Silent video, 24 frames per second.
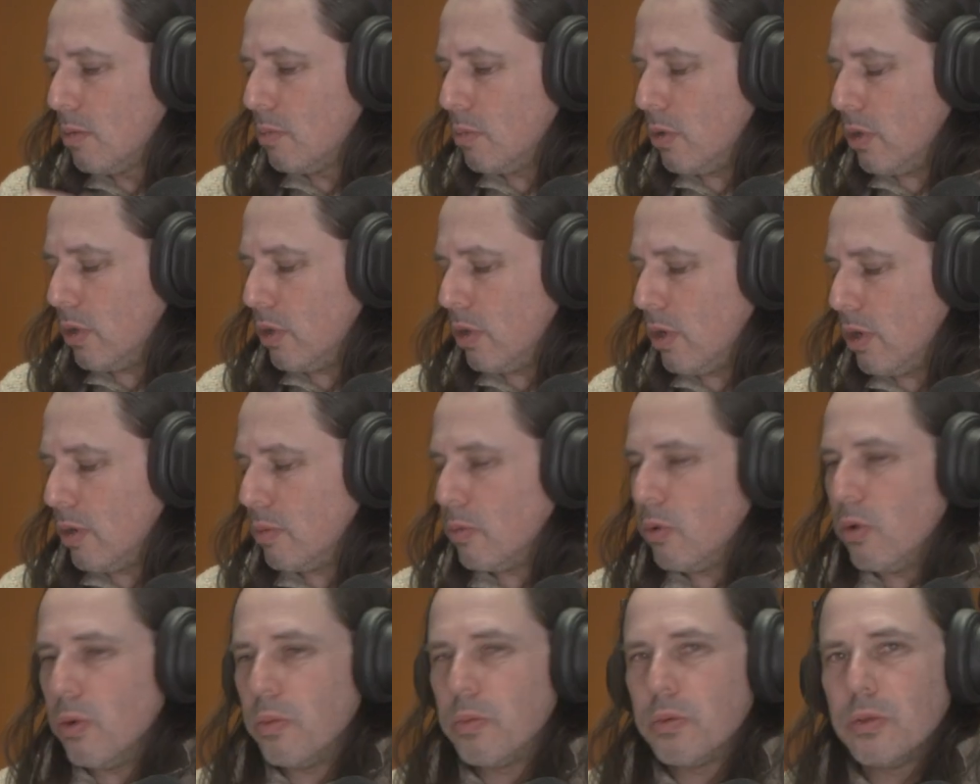but
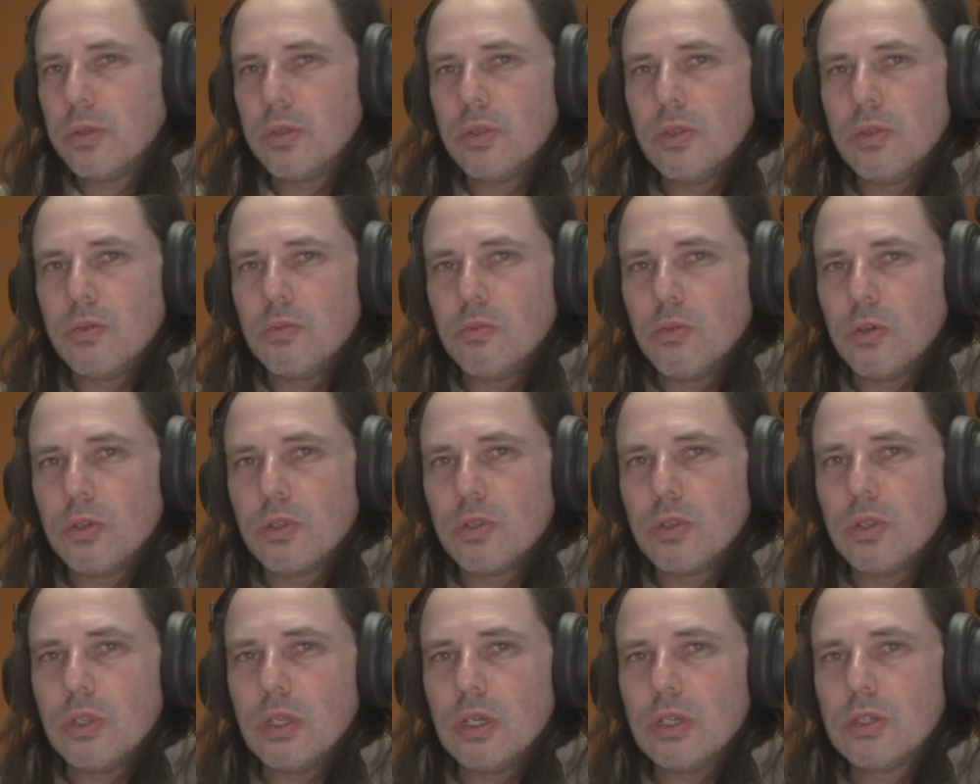I'm hoping
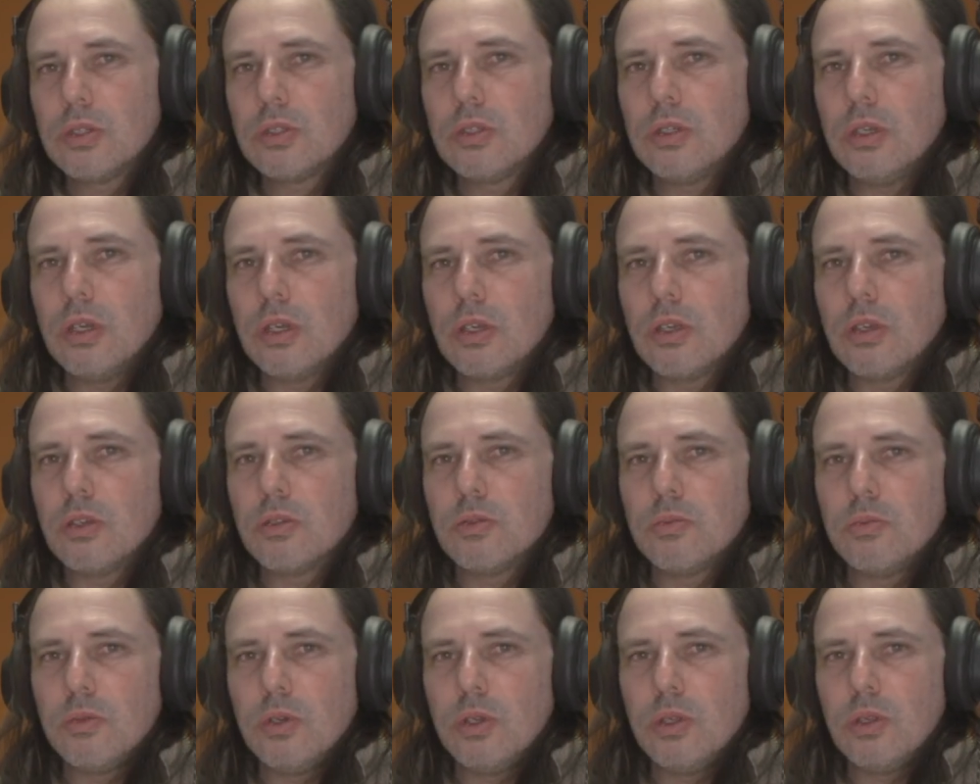with this it
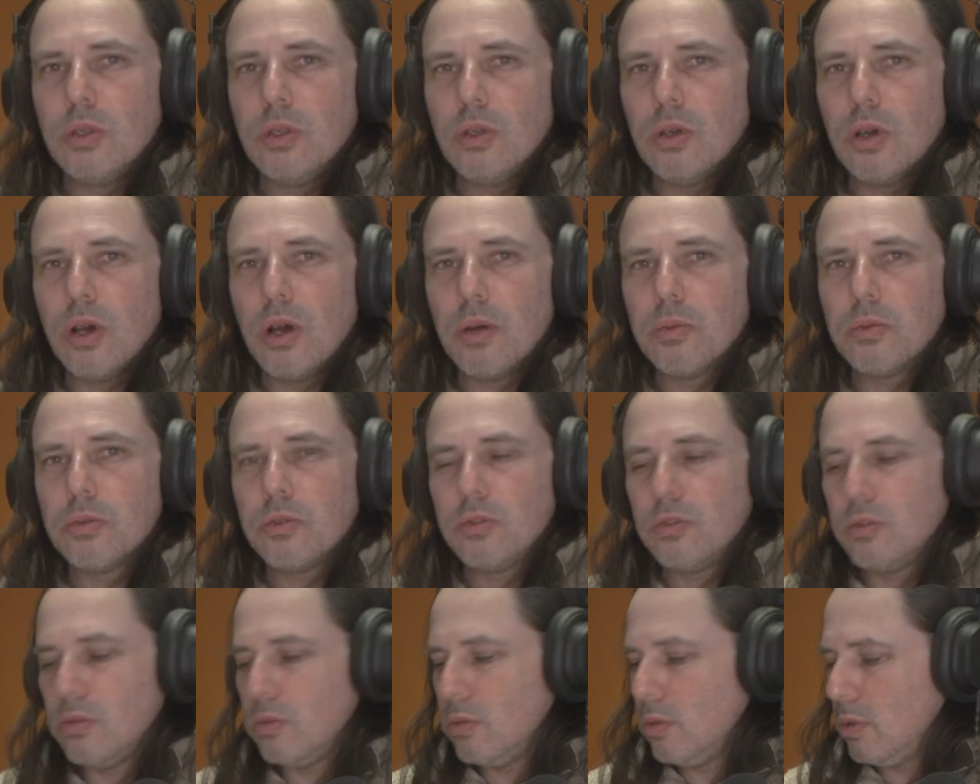gives me the
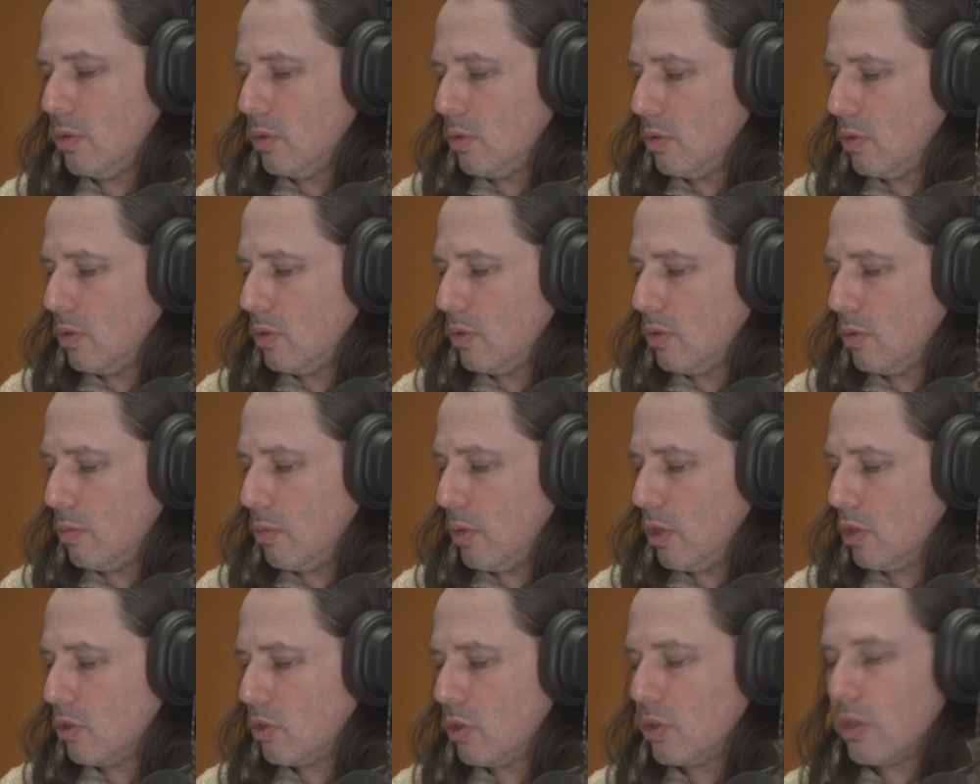opportunity to
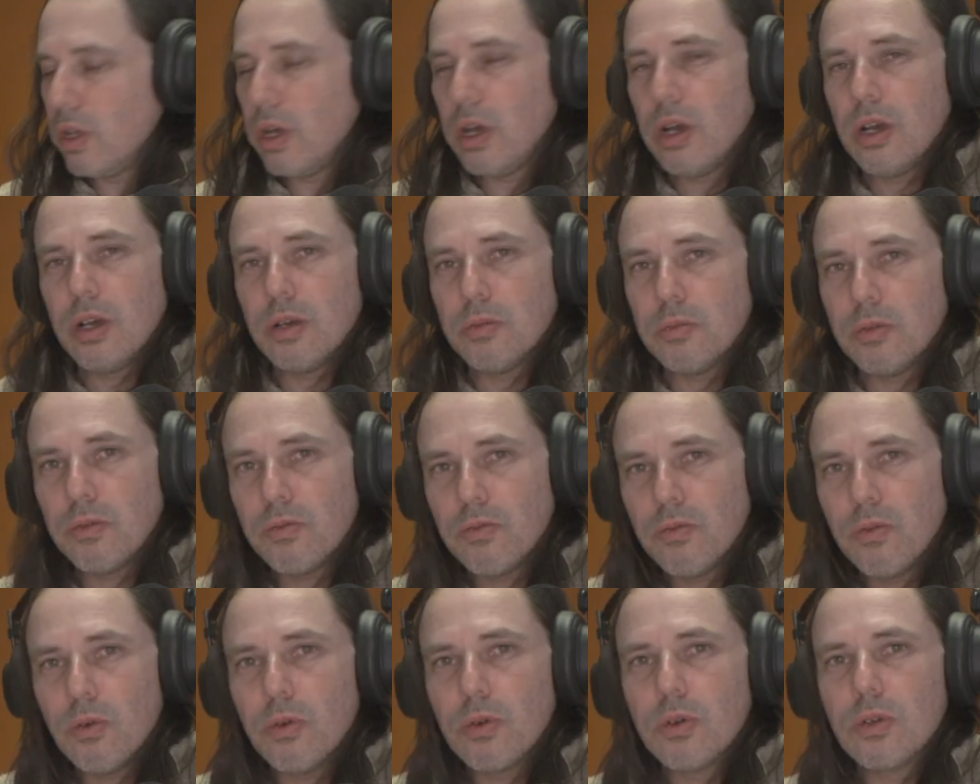make sure that I'm in
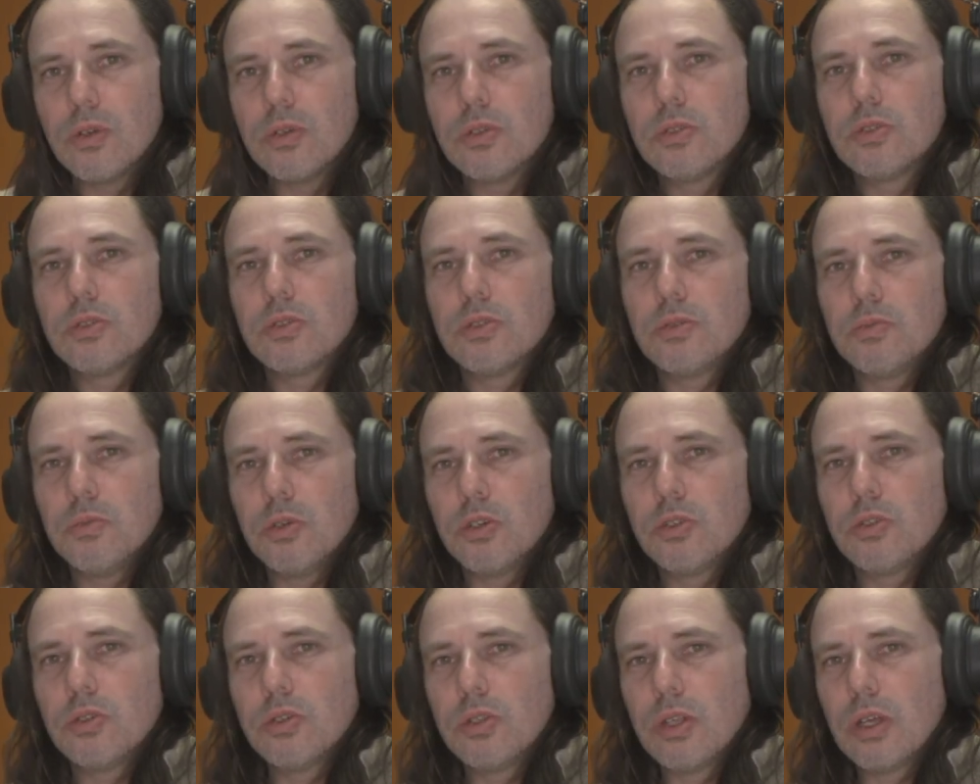focus,
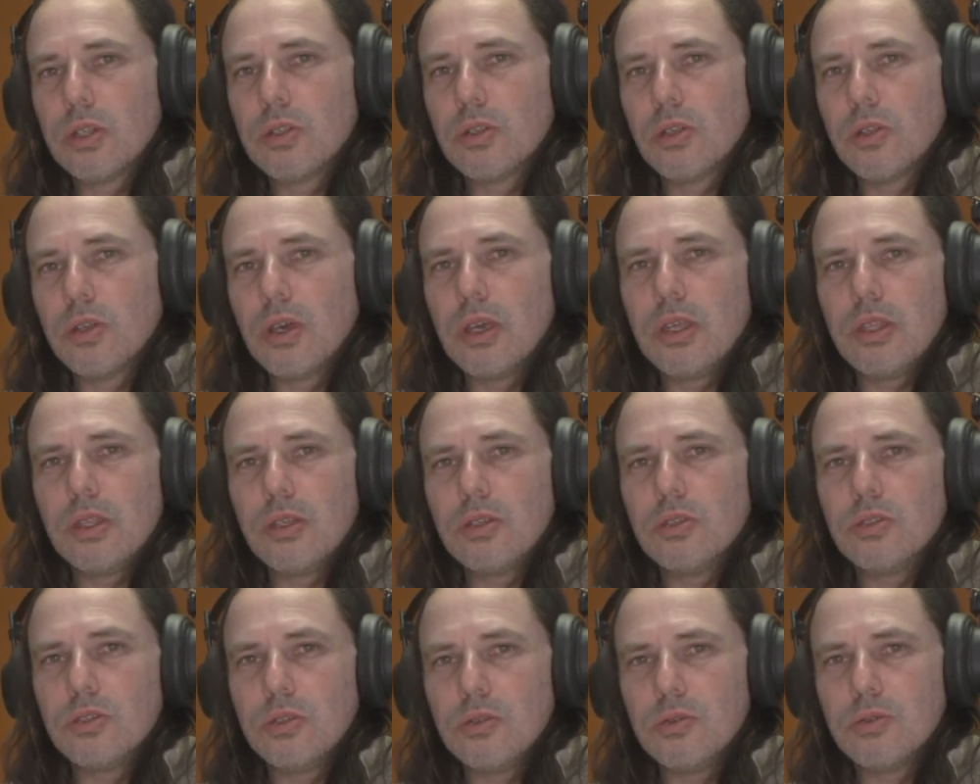make sure that the
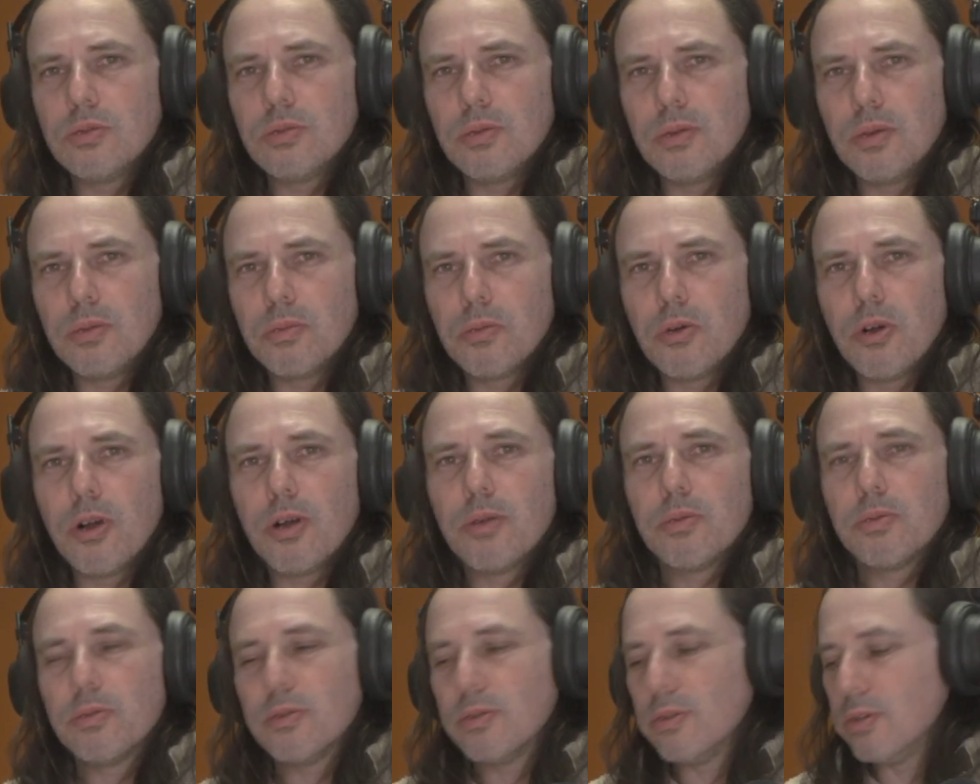lighting seems to be
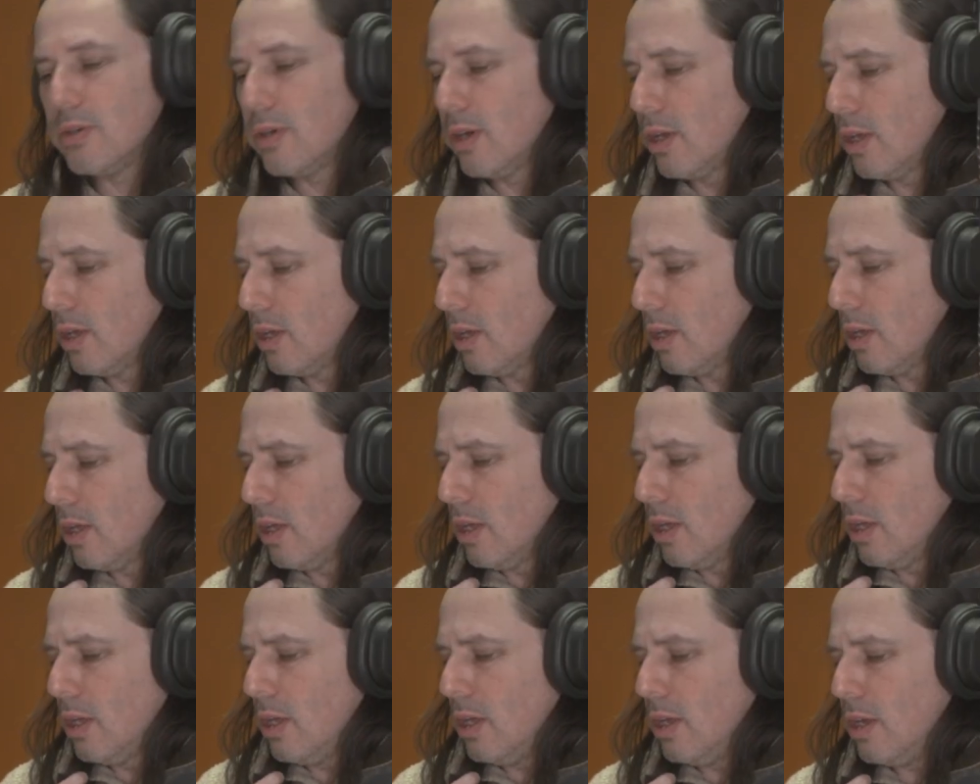proper,
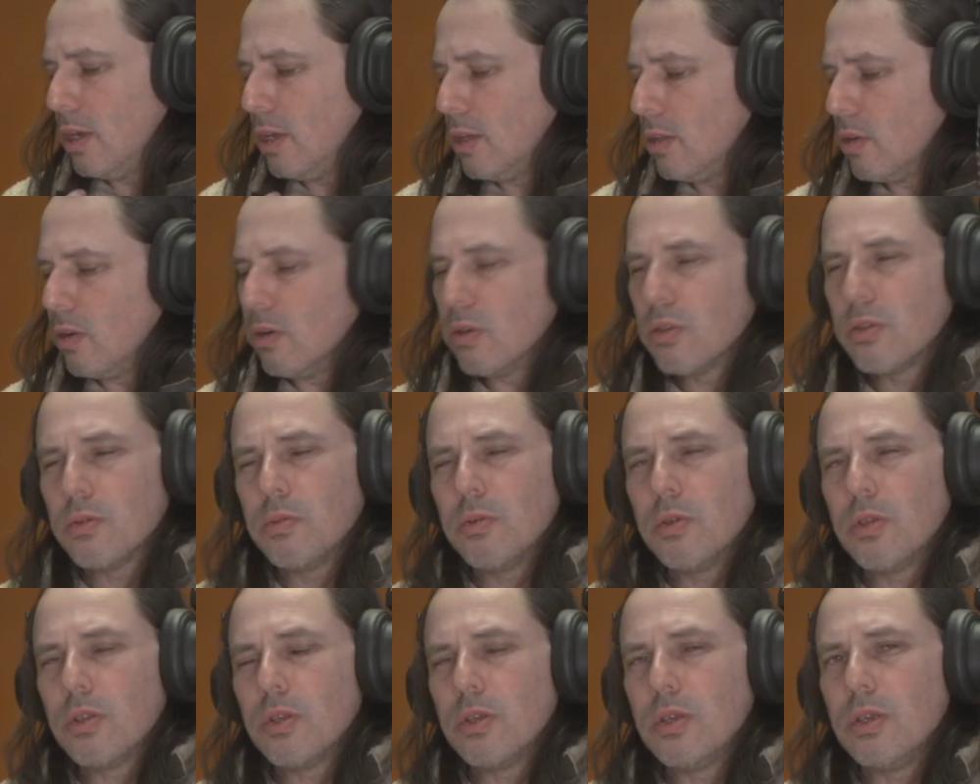and
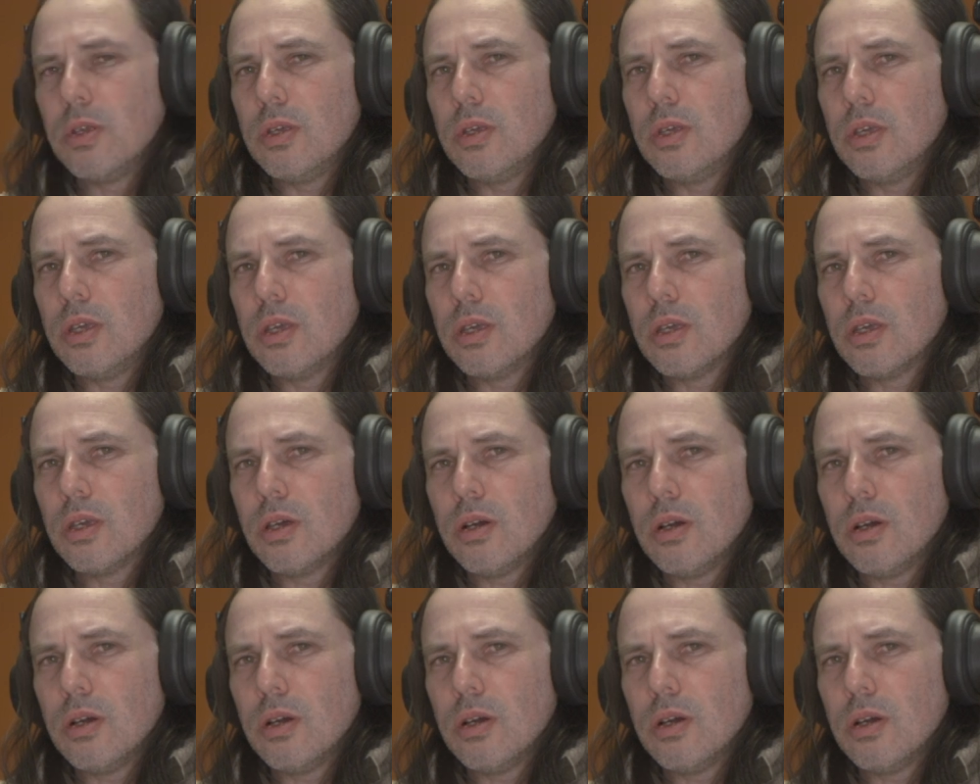ultimately